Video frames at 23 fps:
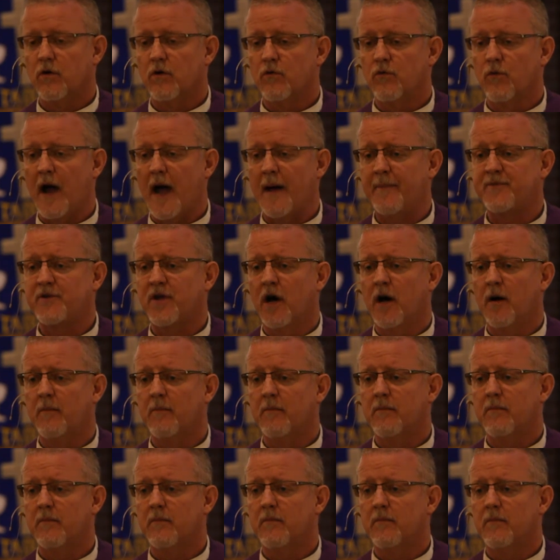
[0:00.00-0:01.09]
wrapped
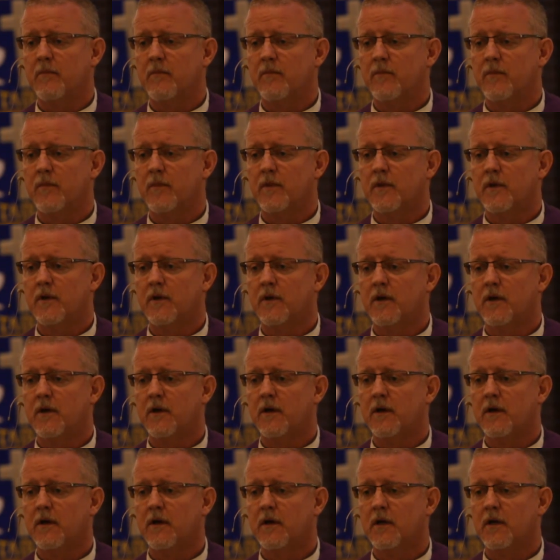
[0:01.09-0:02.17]
up,
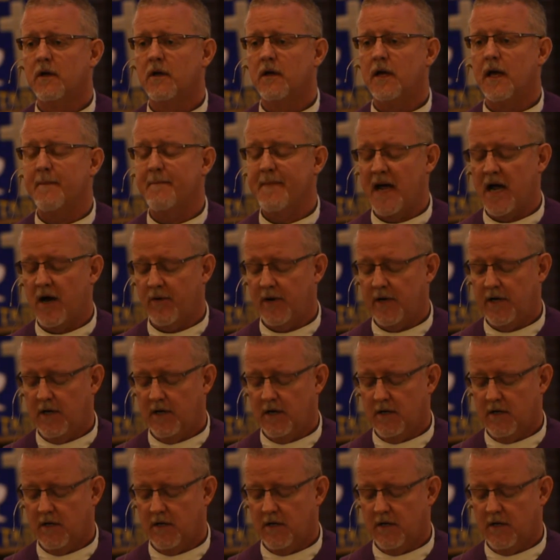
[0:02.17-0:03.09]
and buried.